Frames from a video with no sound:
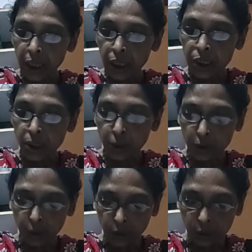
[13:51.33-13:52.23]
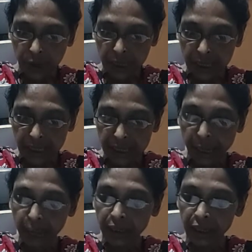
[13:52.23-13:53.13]
So lose is
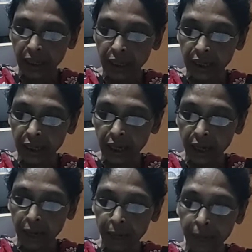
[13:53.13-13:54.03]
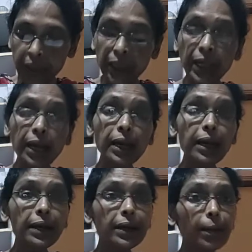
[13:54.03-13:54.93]
something,
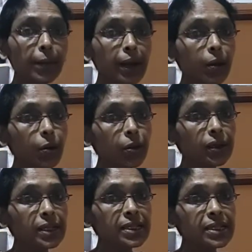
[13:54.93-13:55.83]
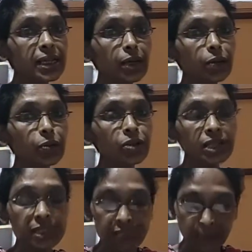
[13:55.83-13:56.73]
L-O-O-S-E, lose
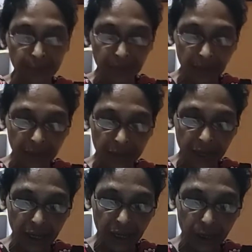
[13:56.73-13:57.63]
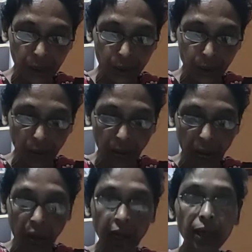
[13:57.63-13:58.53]
is something where you
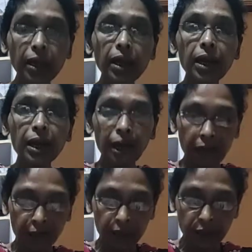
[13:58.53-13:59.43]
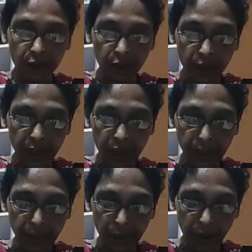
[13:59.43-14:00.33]
are talking
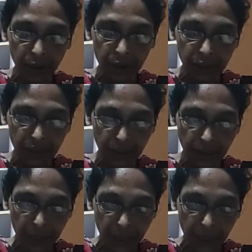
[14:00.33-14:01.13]
about the